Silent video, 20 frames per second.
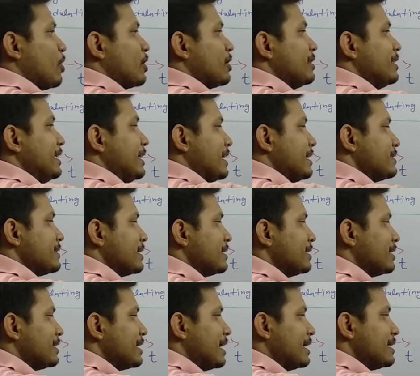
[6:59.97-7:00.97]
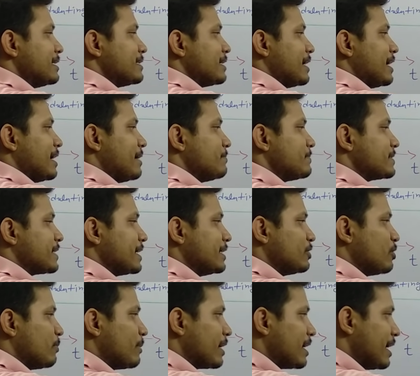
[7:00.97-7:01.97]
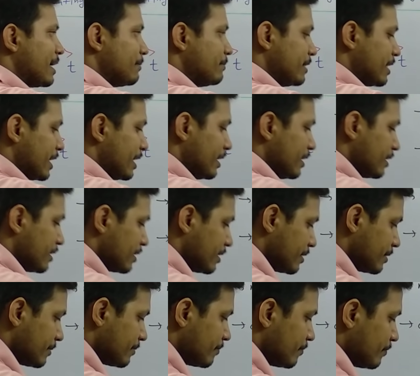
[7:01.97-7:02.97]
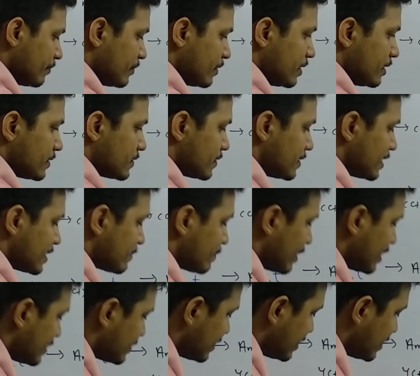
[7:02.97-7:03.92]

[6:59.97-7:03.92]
modulating signal that is AM sine omega MT. So just place